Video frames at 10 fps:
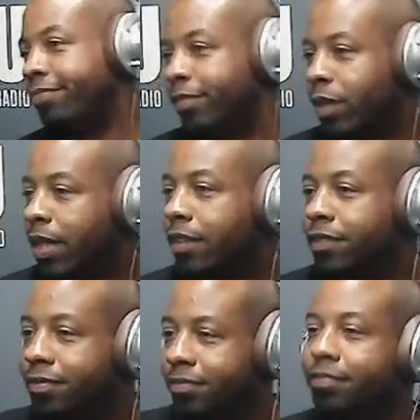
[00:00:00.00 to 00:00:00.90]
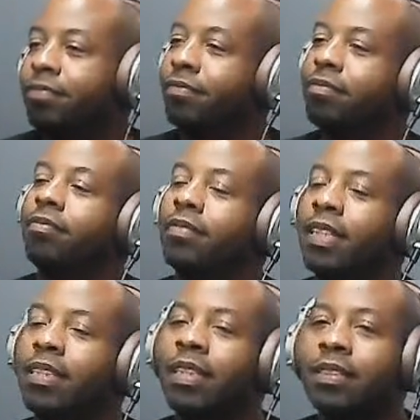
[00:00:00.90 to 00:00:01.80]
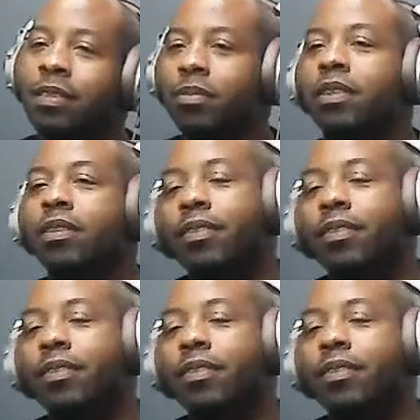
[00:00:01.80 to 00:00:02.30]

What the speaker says: Wow, ain't that something?